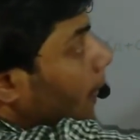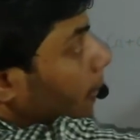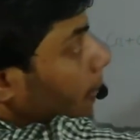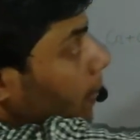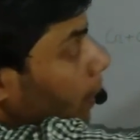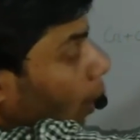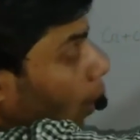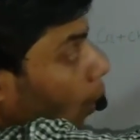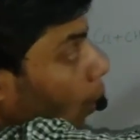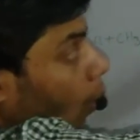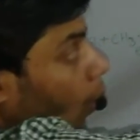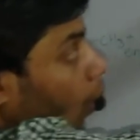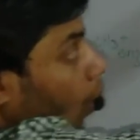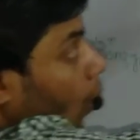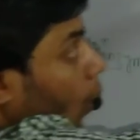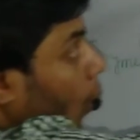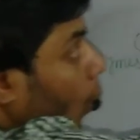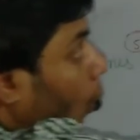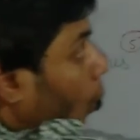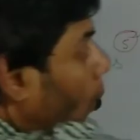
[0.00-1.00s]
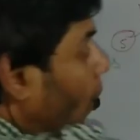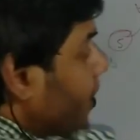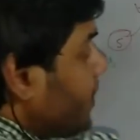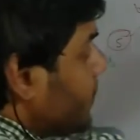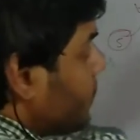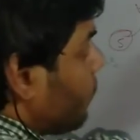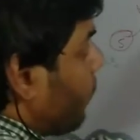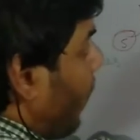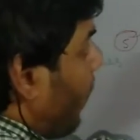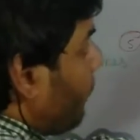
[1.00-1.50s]
Now
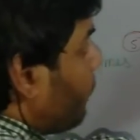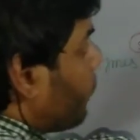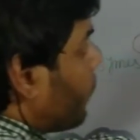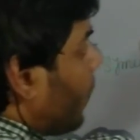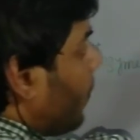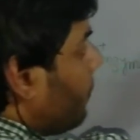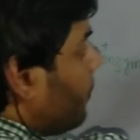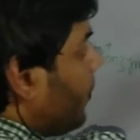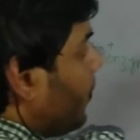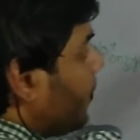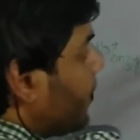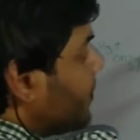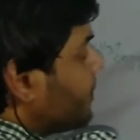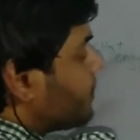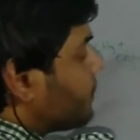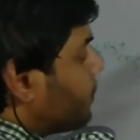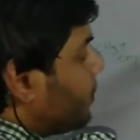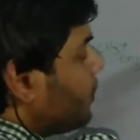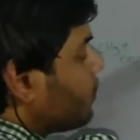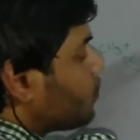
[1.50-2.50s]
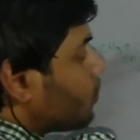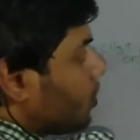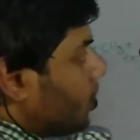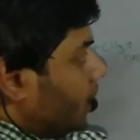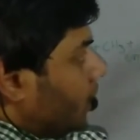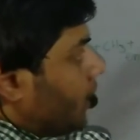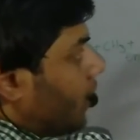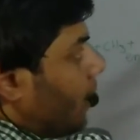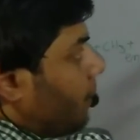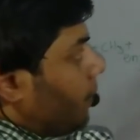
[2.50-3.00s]
once 5' area is free, so
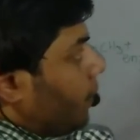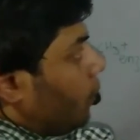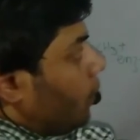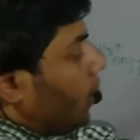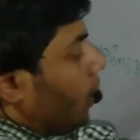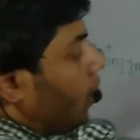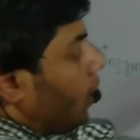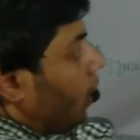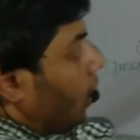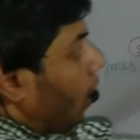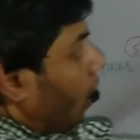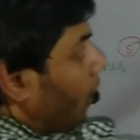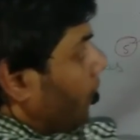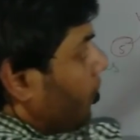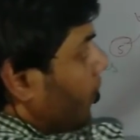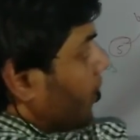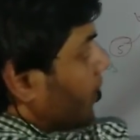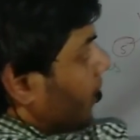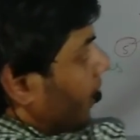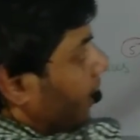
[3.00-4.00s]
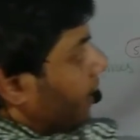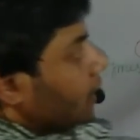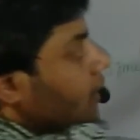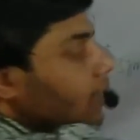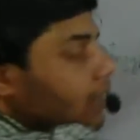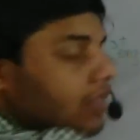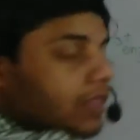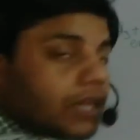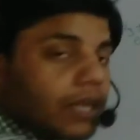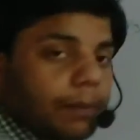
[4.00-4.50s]
then capping will occur. After that,
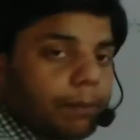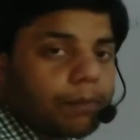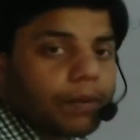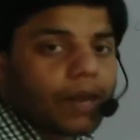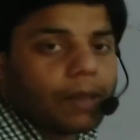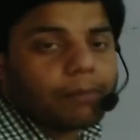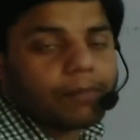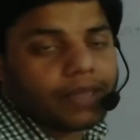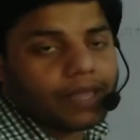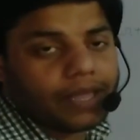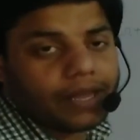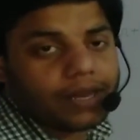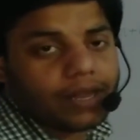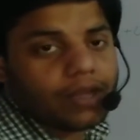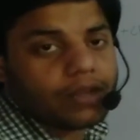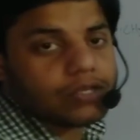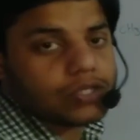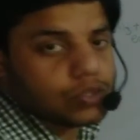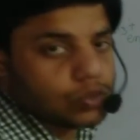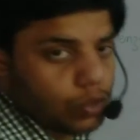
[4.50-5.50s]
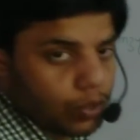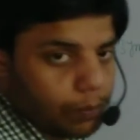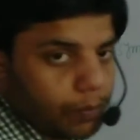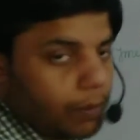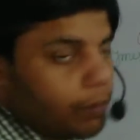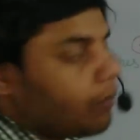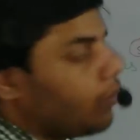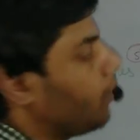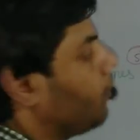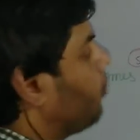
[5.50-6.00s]
the 3' area should
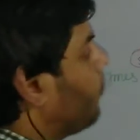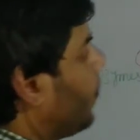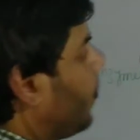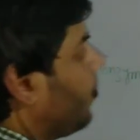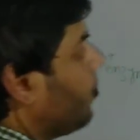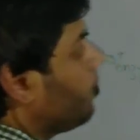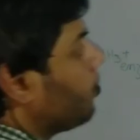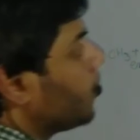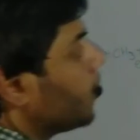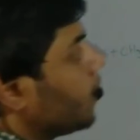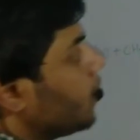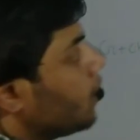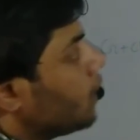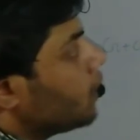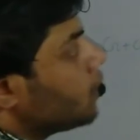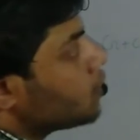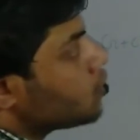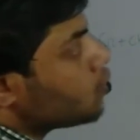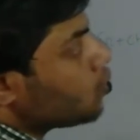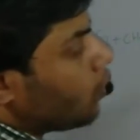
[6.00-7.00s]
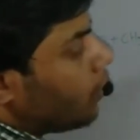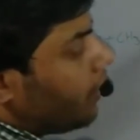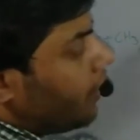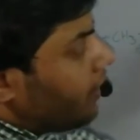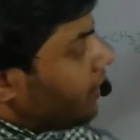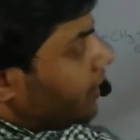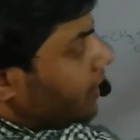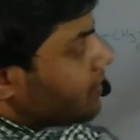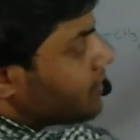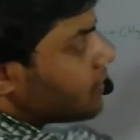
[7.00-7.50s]
be modified. So
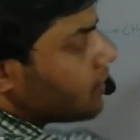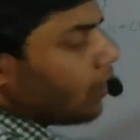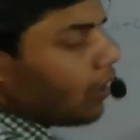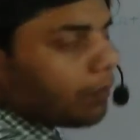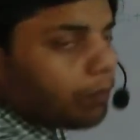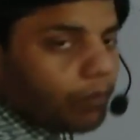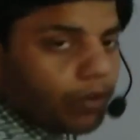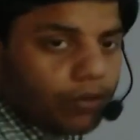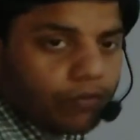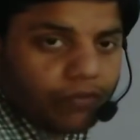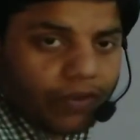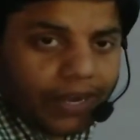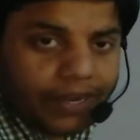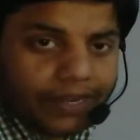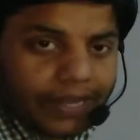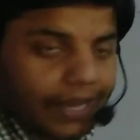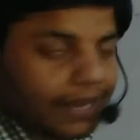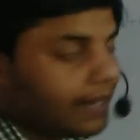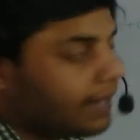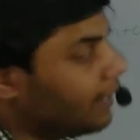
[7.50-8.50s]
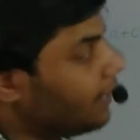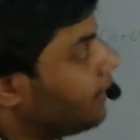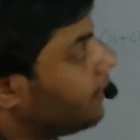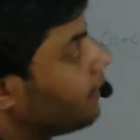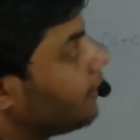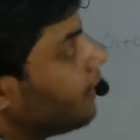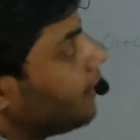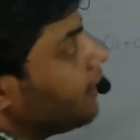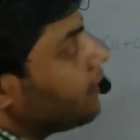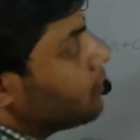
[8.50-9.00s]
it is not modified
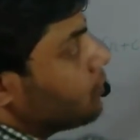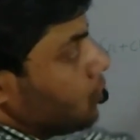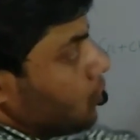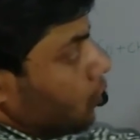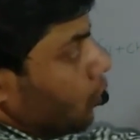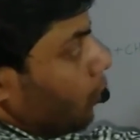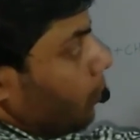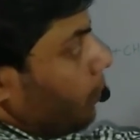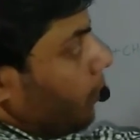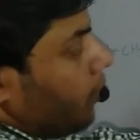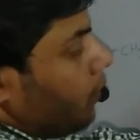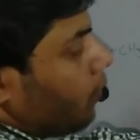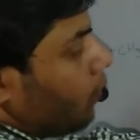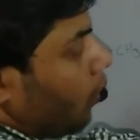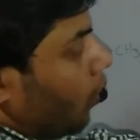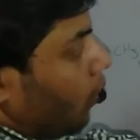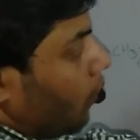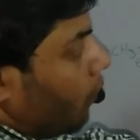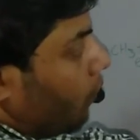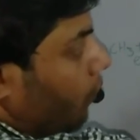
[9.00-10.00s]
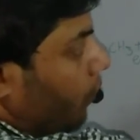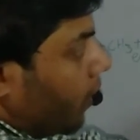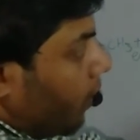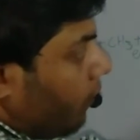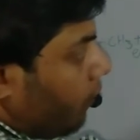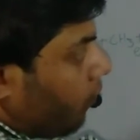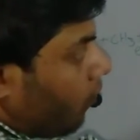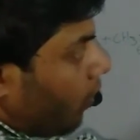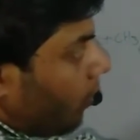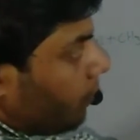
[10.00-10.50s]
directly, it should be free
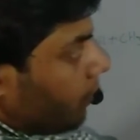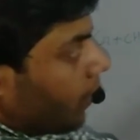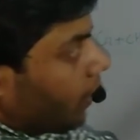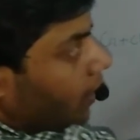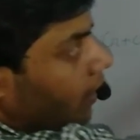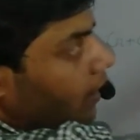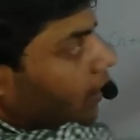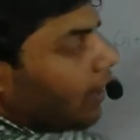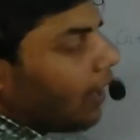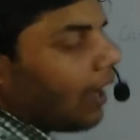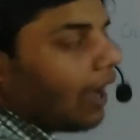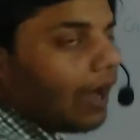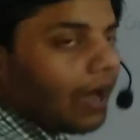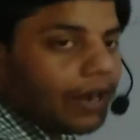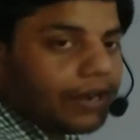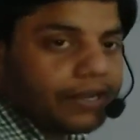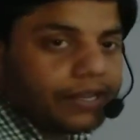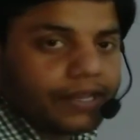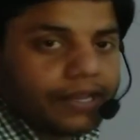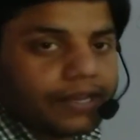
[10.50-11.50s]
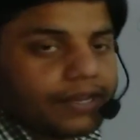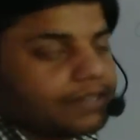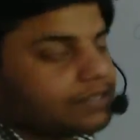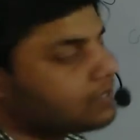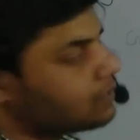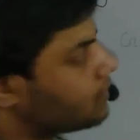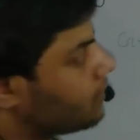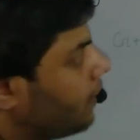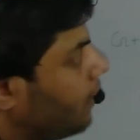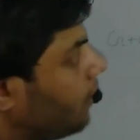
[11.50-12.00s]
from the DNA
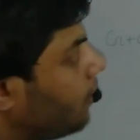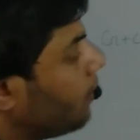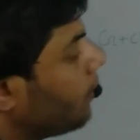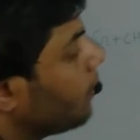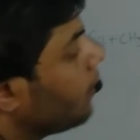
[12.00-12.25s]
strand.